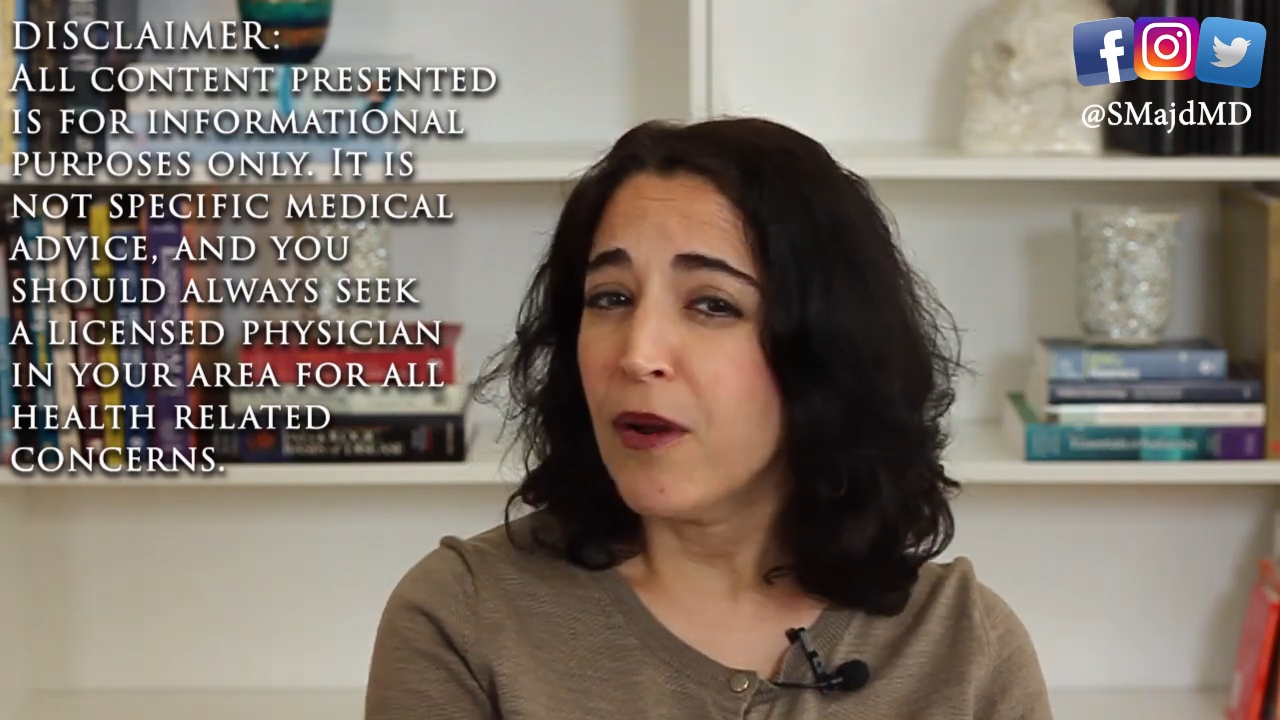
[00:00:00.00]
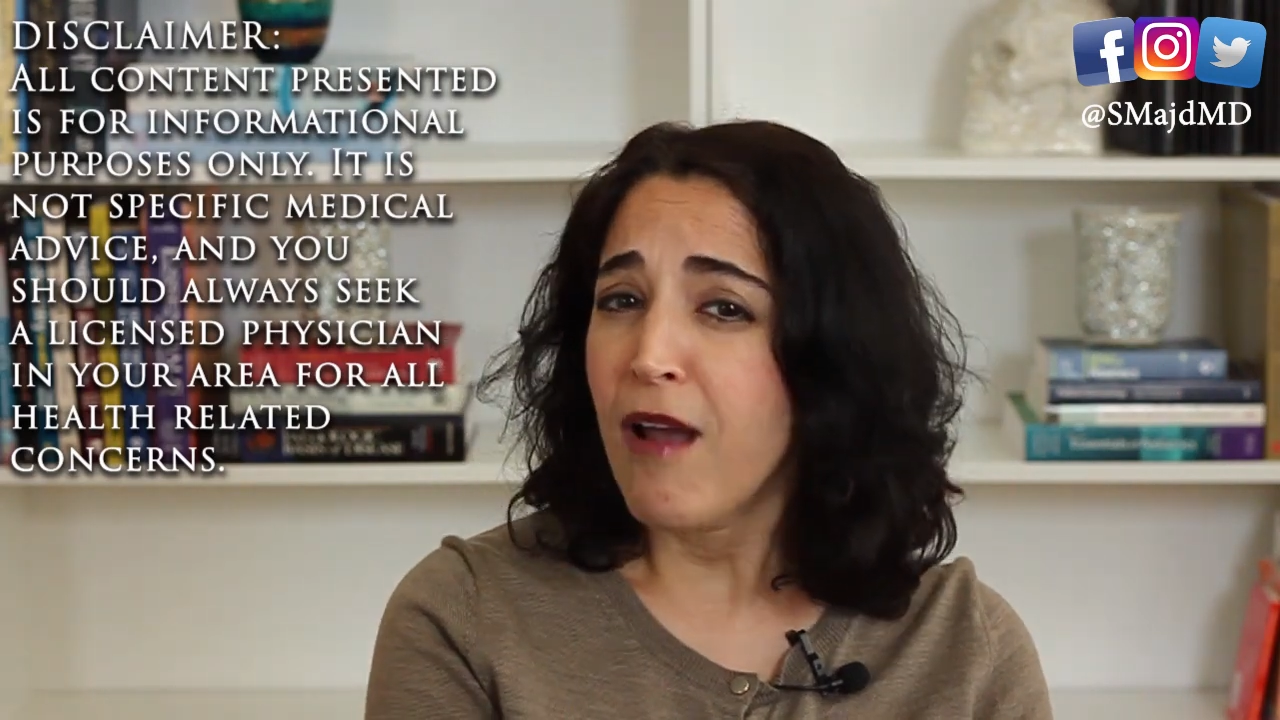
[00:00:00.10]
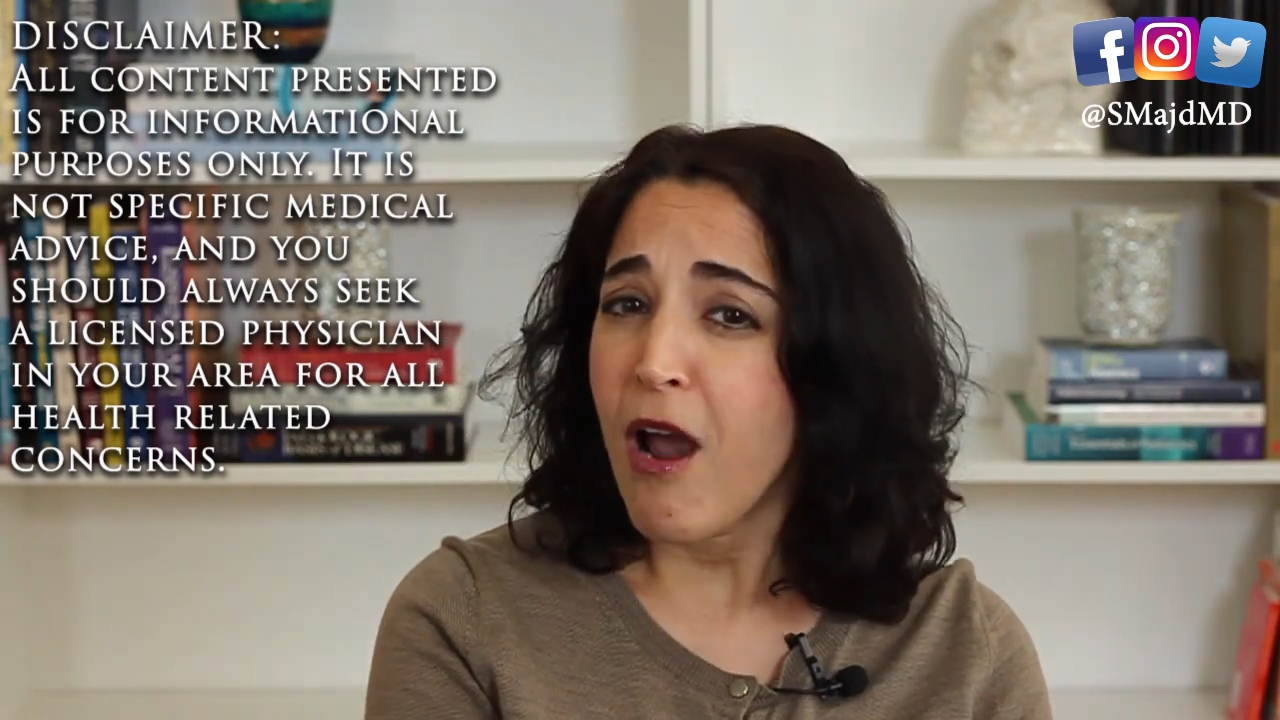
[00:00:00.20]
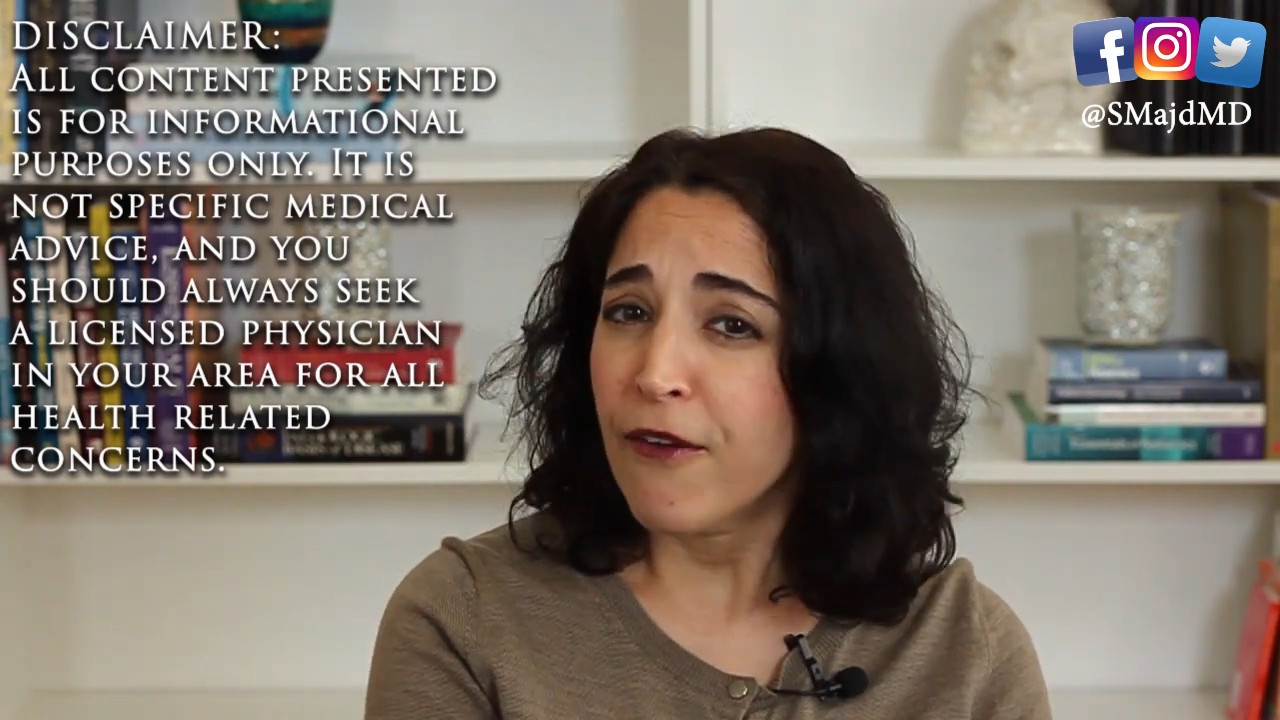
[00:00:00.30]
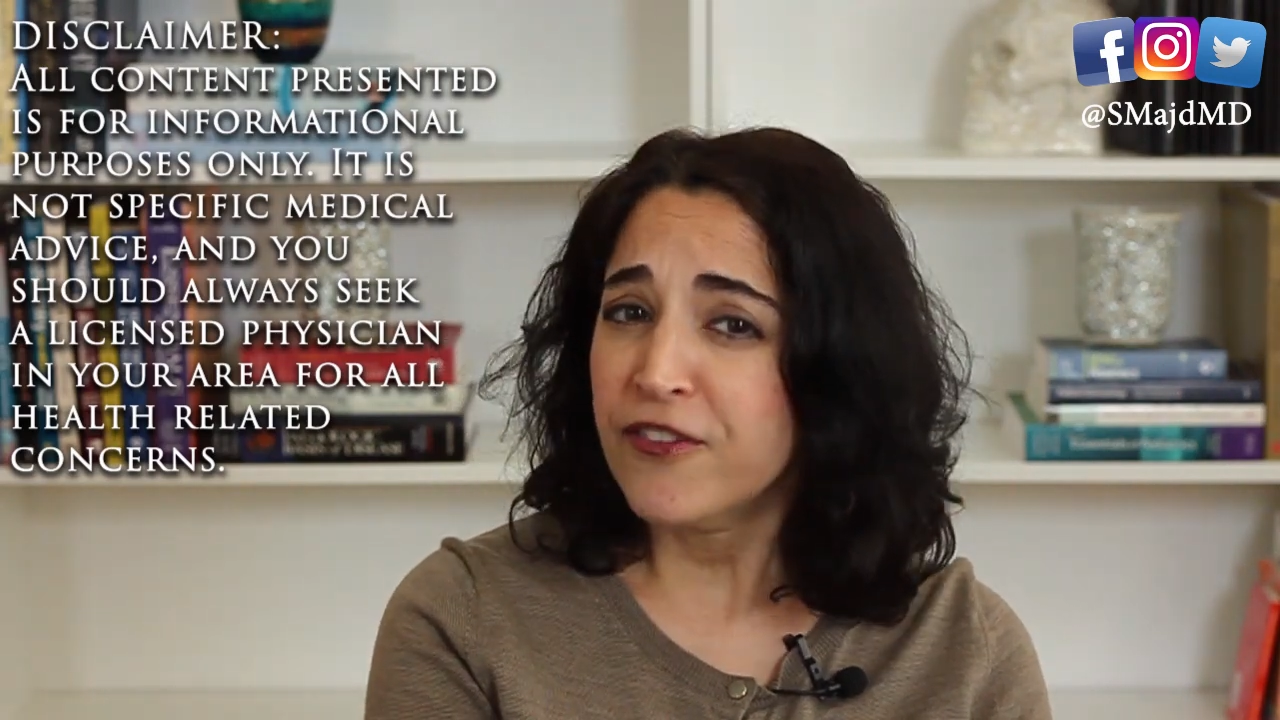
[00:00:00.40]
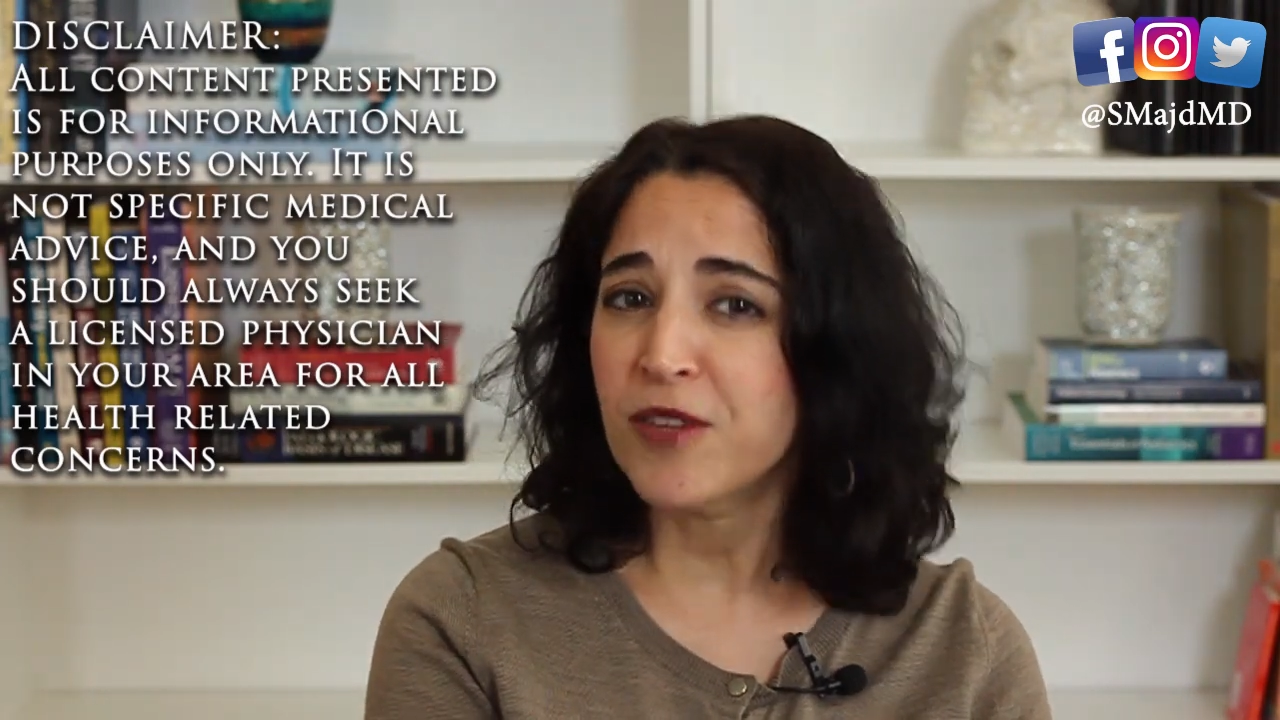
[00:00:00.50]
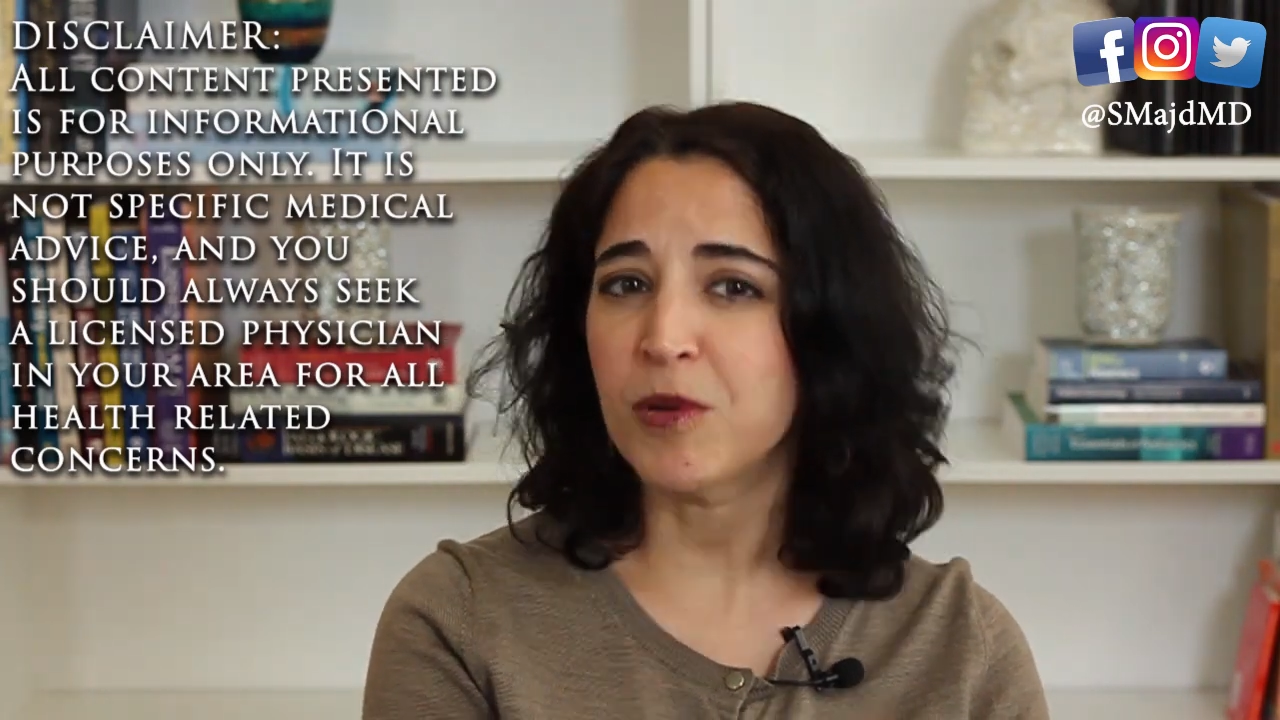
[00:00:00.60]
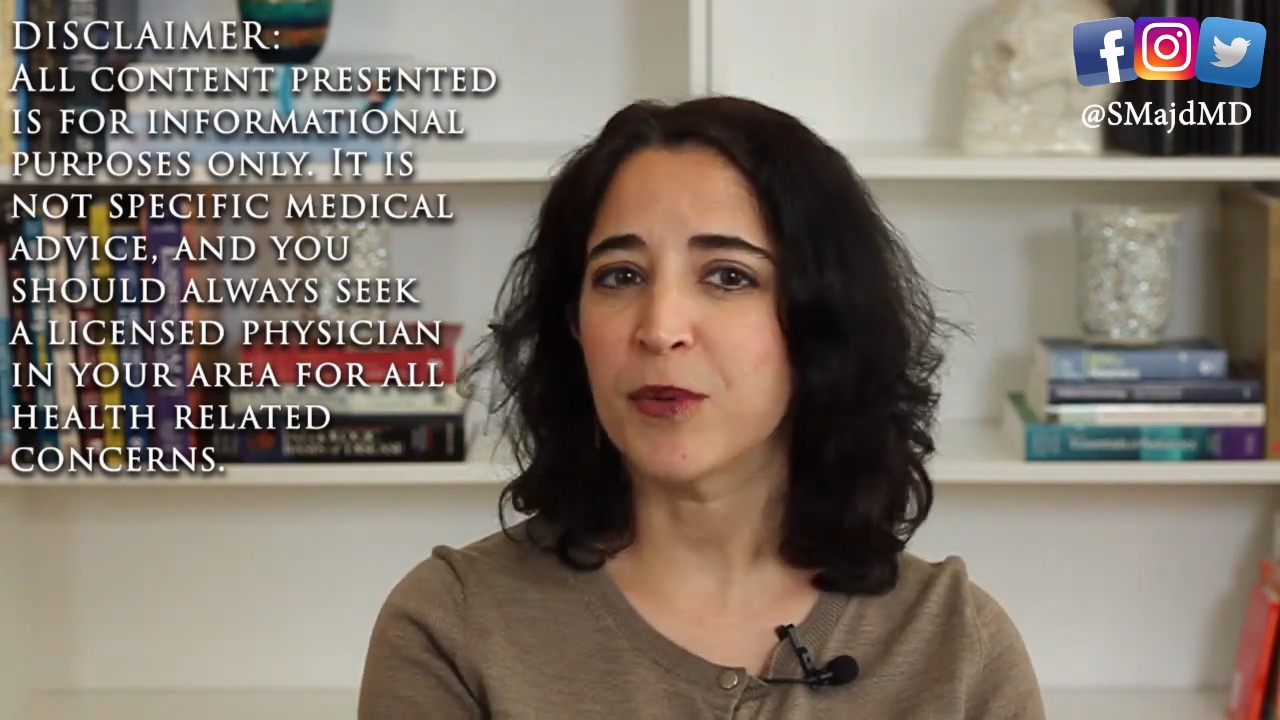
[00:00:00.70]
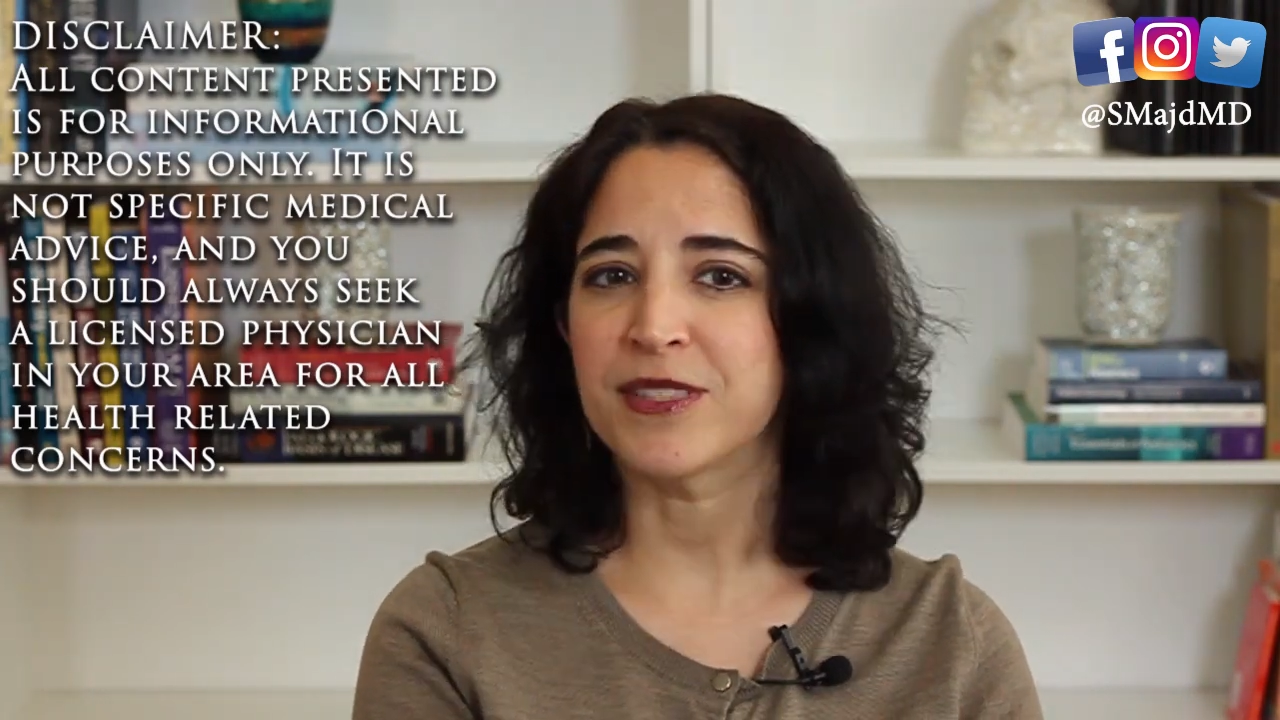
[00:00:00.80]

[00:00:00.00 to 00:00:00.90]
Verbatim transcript: uncomfortable